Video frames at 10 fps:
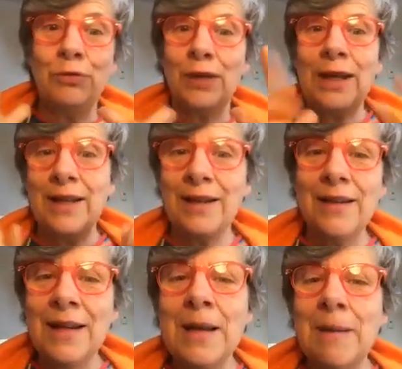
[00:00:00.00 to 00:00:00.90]
like
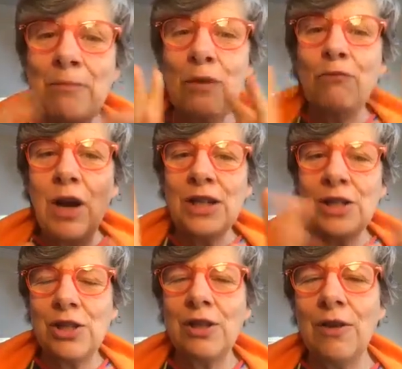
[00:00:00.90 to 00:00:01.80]
a
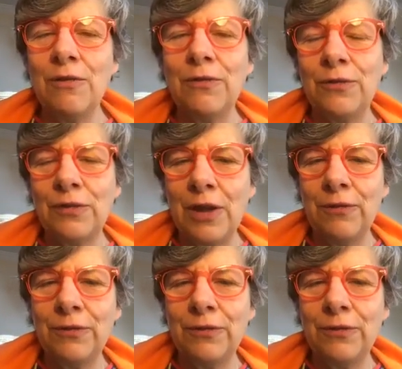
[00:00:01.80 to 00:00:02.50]
rush of